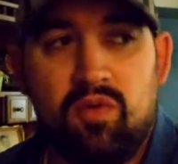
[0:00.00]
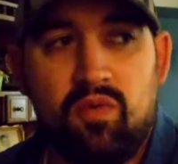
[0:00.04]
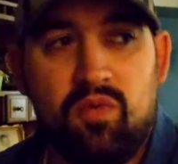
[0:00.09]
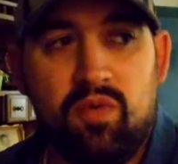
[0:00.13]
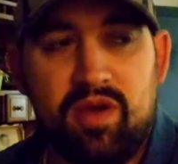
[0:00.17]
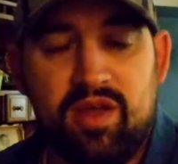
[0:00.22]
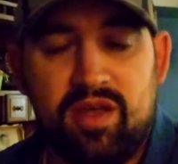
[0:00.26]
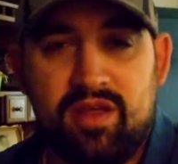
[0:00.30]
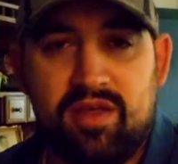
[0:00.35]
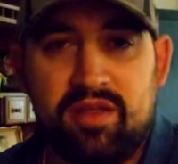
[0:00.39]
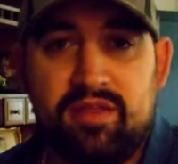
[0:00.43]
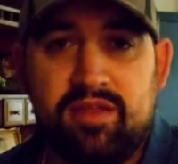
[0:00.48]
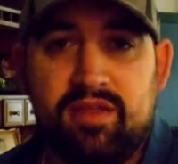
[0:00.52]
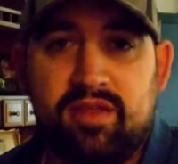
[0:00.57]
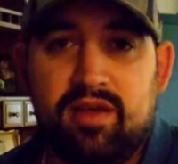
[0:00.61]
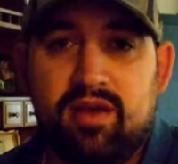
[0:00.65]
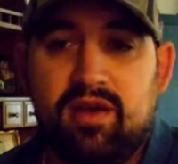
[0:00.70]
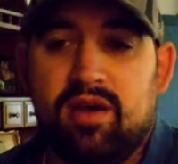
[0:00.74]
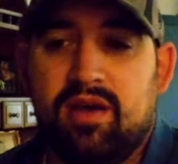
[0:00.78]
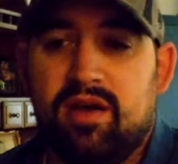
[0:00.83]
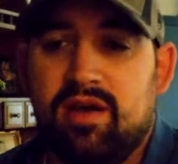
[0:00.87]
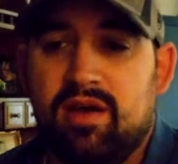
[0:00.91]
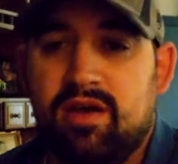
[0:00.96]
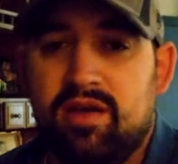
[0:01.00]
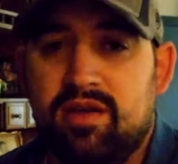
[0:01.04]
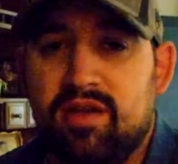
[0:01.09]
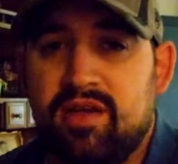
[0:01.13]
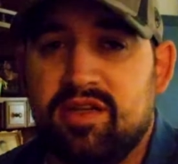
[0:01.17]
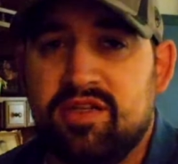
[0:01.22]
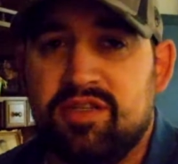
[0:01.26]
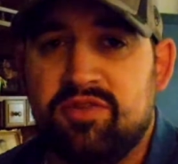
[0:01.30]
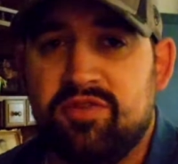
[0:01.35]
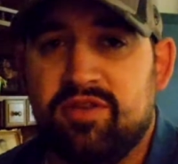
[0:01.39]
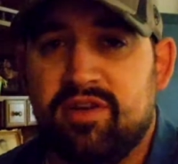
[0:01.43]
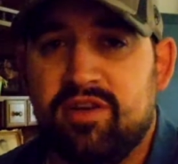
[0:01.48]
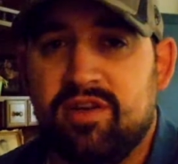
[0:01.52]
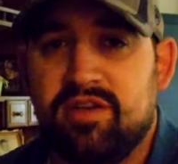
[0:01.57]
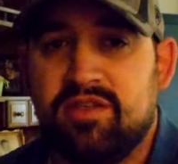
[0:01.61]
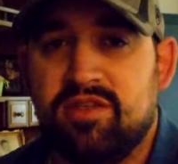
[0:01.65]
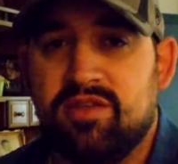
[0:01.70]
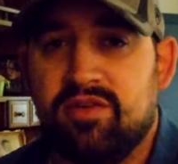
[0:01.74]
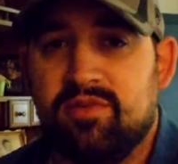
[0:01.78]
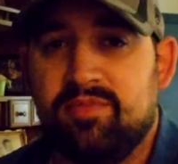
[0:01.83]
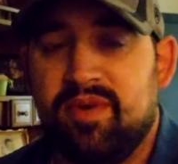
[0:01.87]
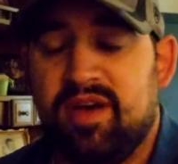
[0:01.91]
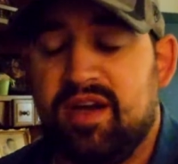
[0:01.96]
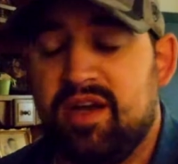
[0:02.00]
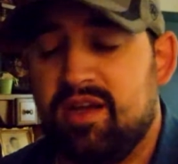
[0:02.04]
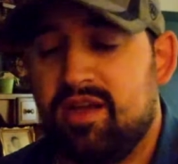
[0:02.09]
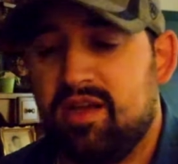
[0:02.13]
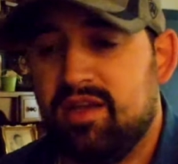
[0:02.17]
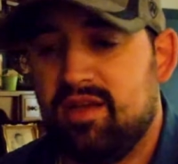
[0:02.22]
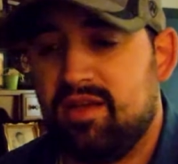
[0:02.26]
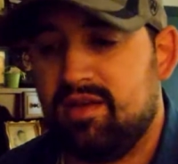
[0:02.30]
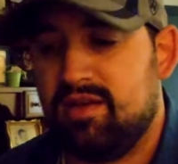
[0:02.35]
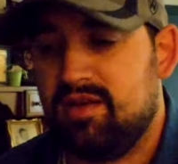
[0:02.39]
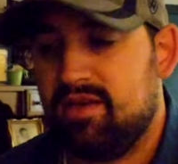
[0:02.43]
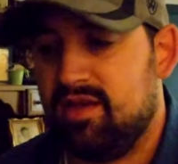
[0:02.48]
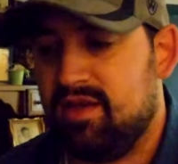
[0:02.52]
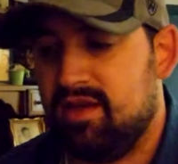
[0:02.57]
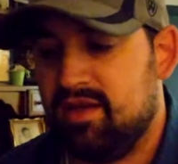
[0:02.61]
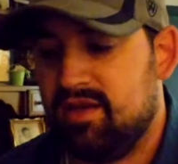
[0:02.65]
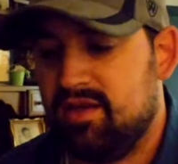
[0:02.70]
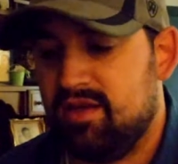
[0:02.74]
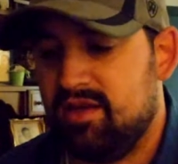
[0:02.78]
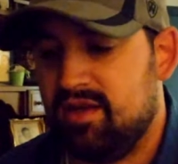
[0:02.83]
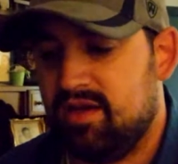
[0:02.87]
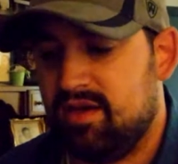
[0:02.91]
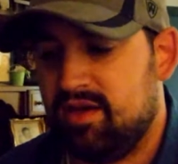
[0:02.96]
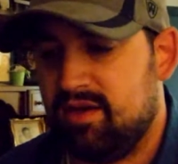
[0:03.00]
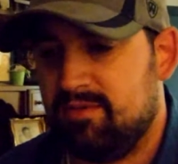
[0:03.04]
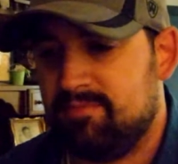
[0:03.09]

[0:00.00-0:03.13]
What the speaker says: with a nice traditional pocket, and